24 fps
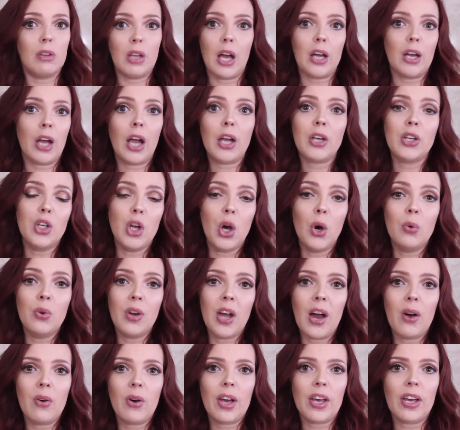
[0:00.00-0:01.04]
I know
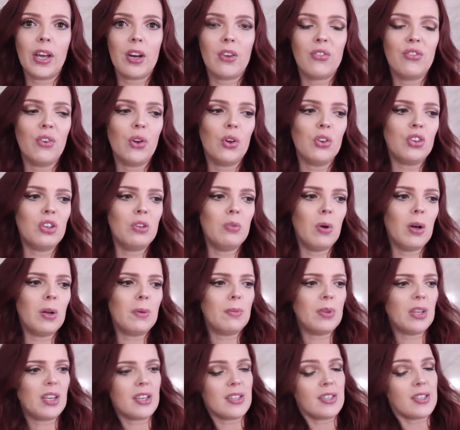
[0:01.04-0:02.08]
now I got a faulty
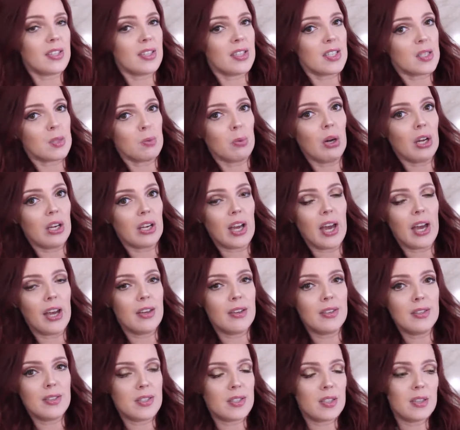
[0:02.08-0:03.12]
one because this one
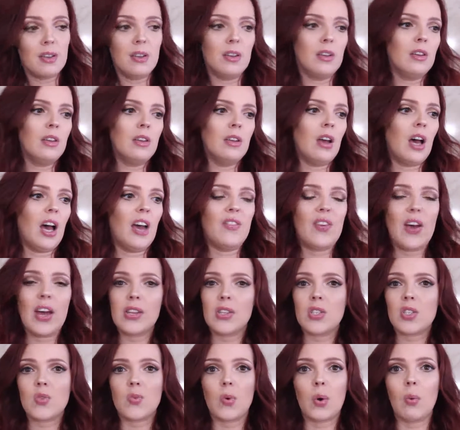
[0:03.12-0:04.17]
I've
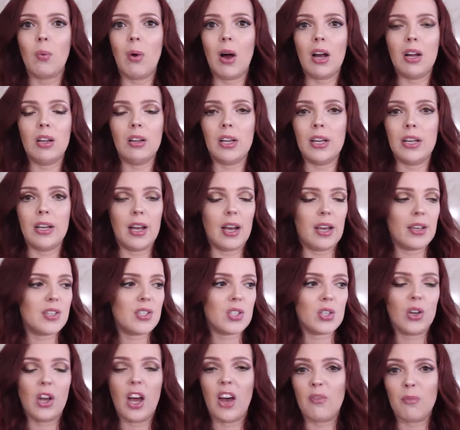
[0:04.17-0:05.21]
had this for a while and I
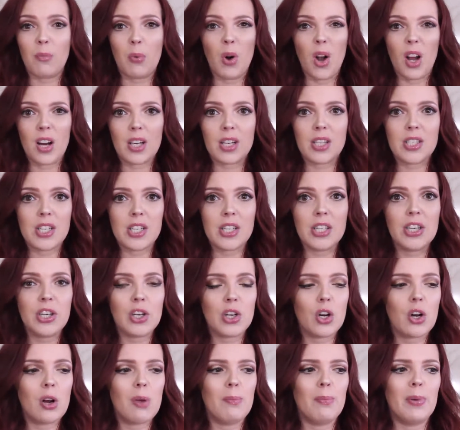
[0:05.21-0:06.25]
still have product in
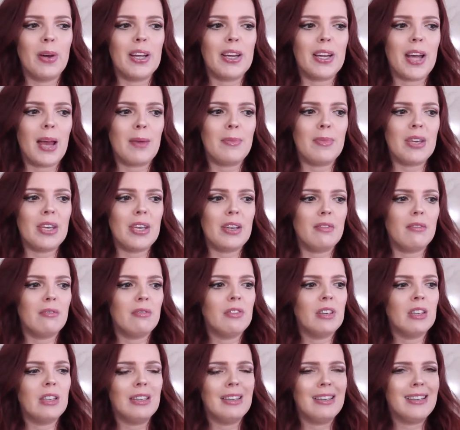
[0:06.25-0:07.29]
here, but I mean,
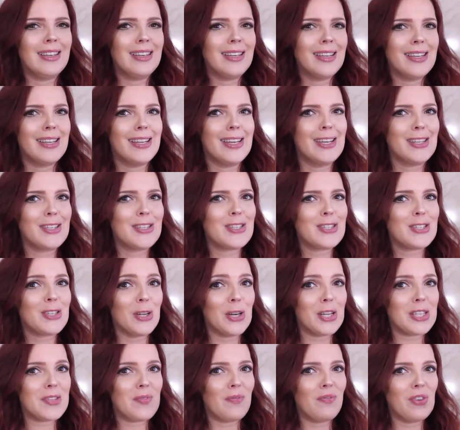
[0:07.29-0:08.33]
it still
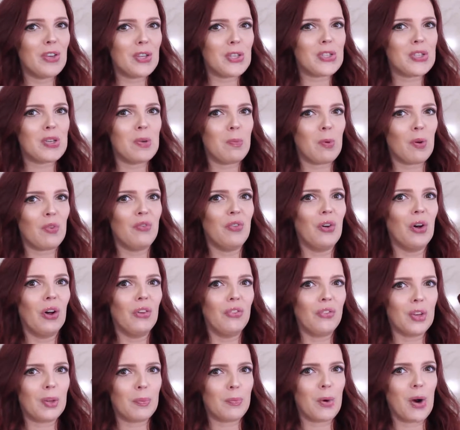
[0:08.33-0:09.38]
doesn't feel super full
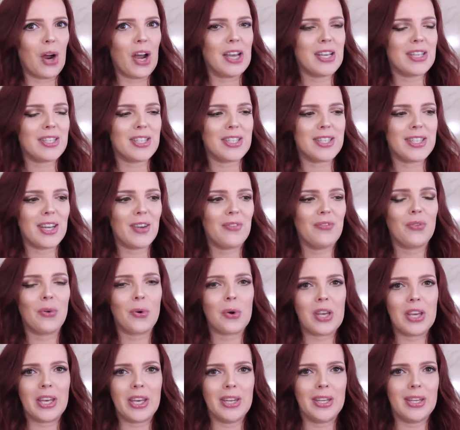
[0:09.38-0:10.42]
for the price. It's like
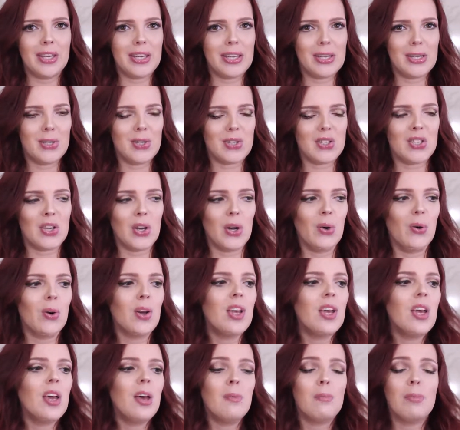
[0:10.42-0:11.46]
40 Canadian, so,
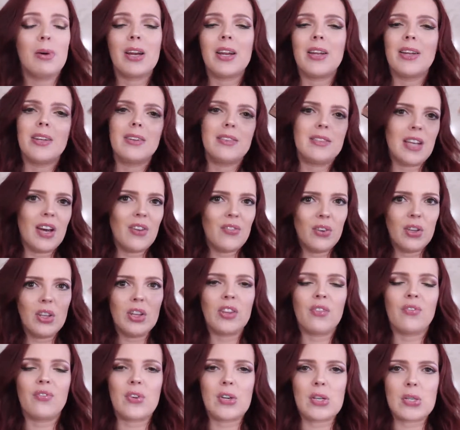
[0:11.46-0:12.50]
but definitely
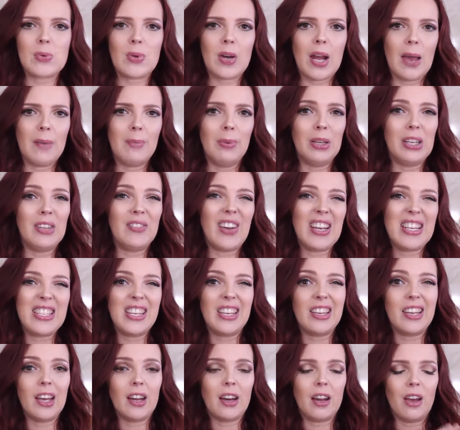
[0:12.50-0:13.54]
the first one I believe I
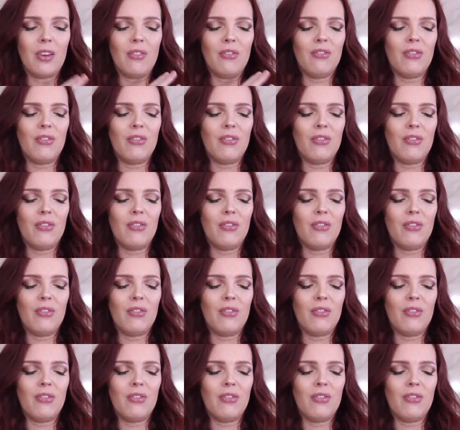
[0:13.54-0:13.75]
did get a